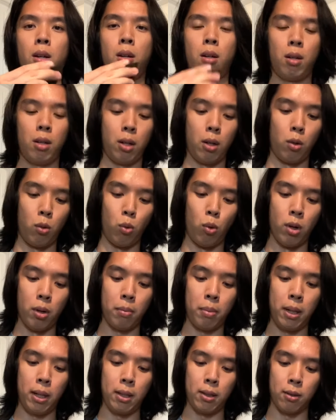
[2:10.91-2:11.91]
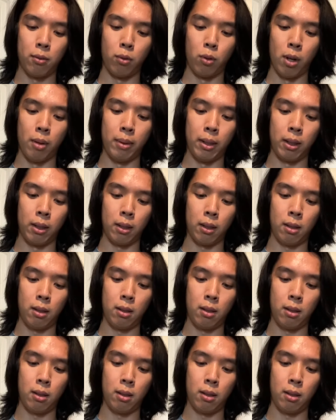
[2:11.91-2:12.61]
you know, one piece of webbing